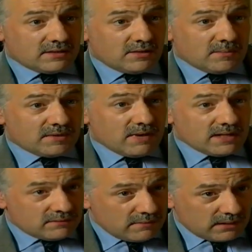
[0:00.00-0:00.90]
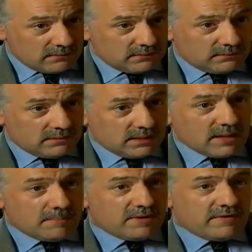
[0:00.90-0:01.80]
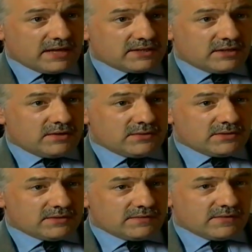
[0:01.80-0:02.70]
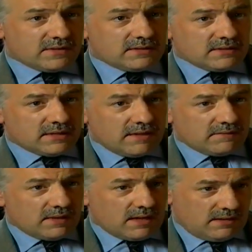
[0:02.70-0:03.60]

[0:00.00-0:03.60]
the human rights record, the number of executions, for instance, haven't